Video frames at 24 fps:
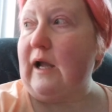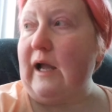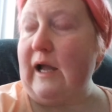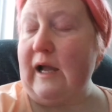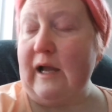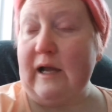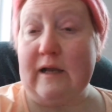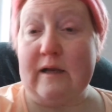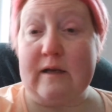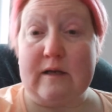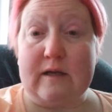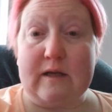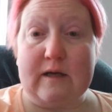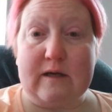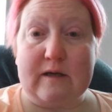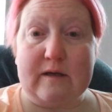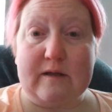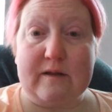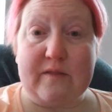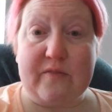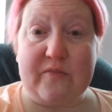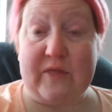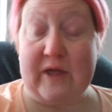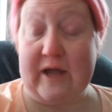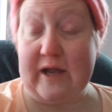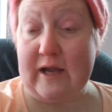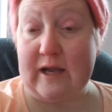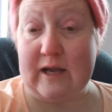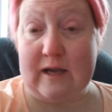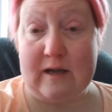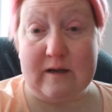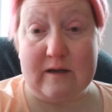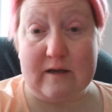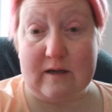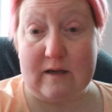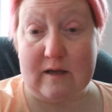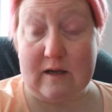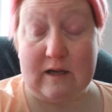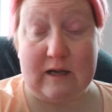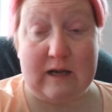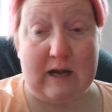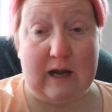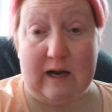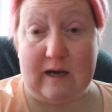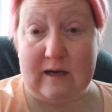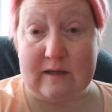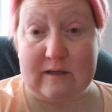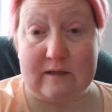and thank
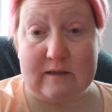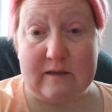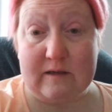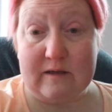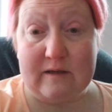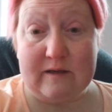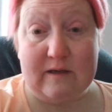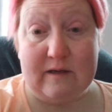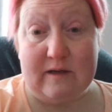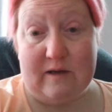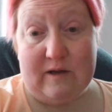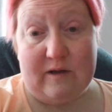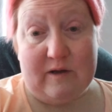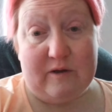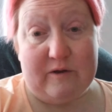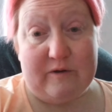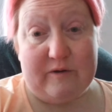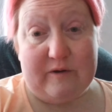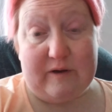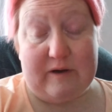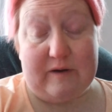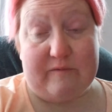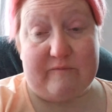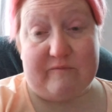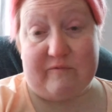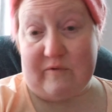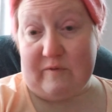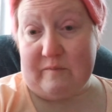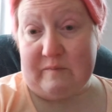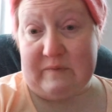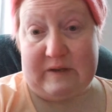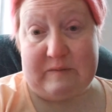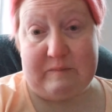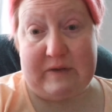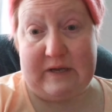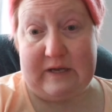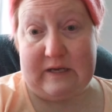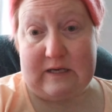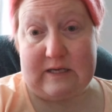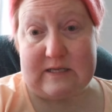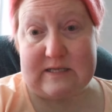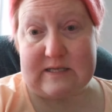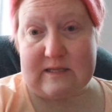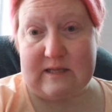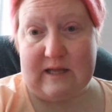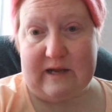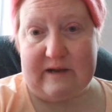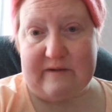God for me being
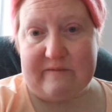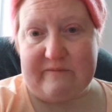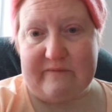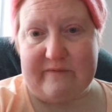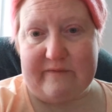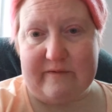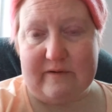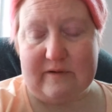his life